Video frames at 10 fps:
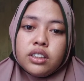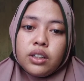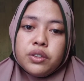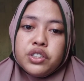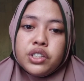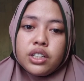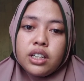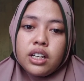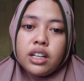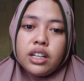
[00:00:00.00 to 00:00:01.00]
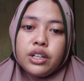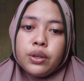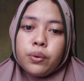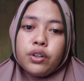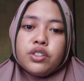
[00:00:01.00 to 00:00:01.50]
sound J
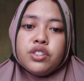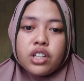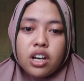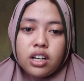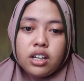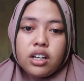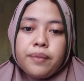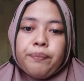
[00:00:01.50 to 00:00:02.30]
in the word jung.